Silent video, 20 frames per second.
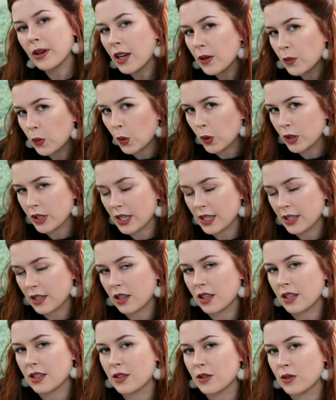walked into
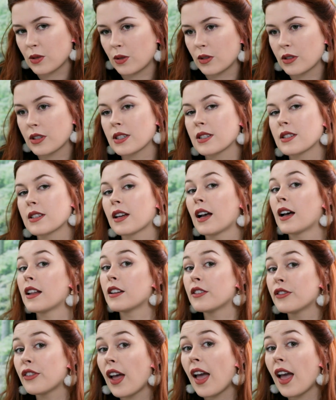this store just to kind of